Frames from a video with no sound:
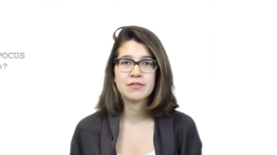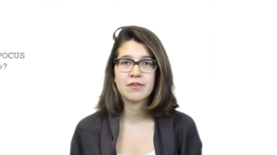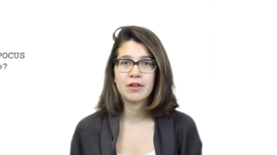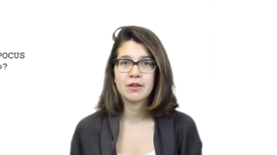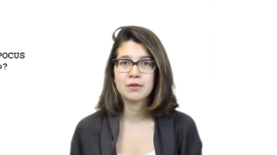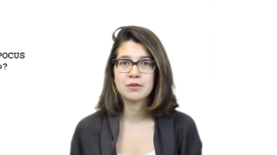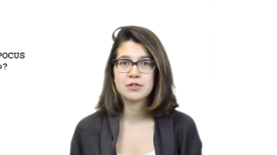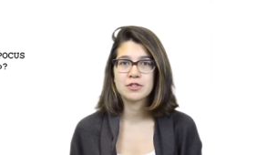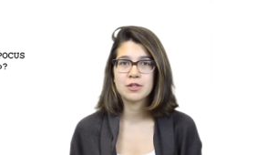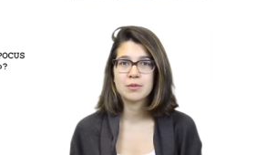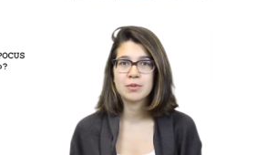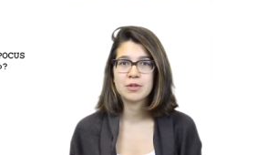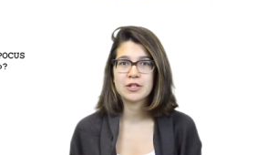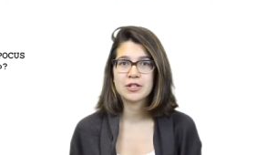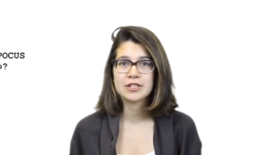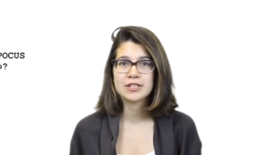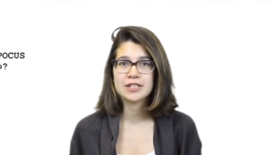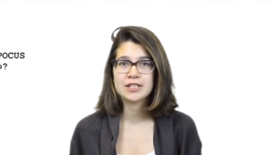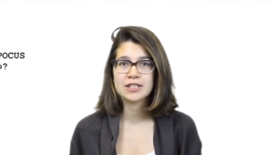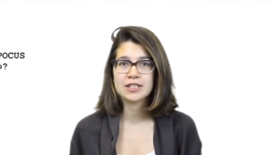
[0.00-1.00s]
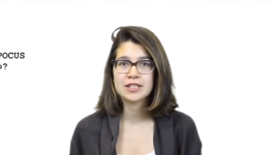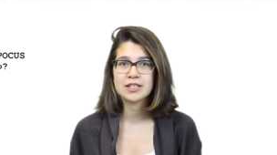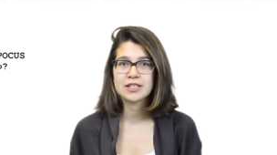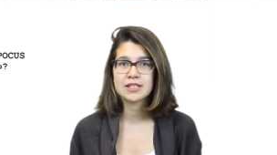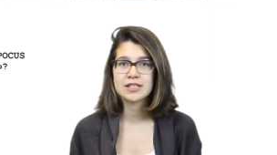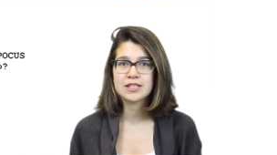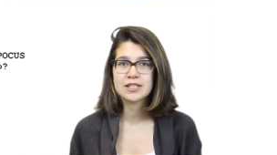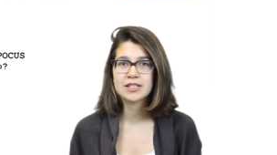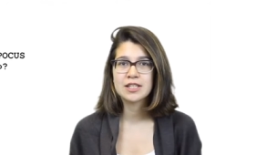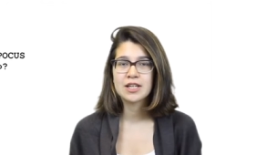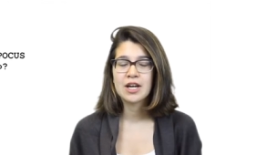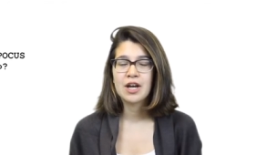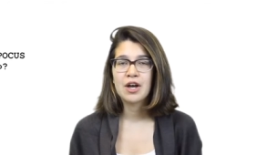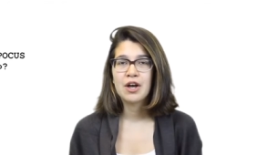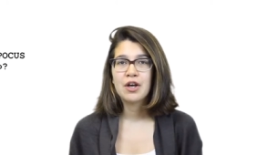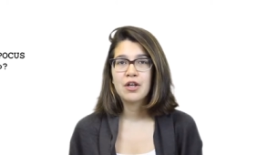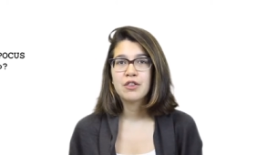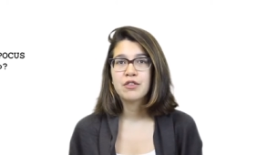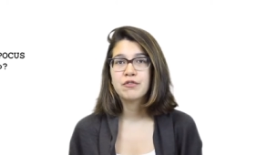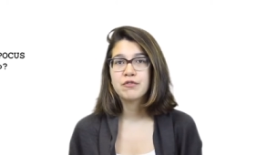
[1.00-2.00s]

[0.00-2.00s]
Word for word: fellowship here at SickKids.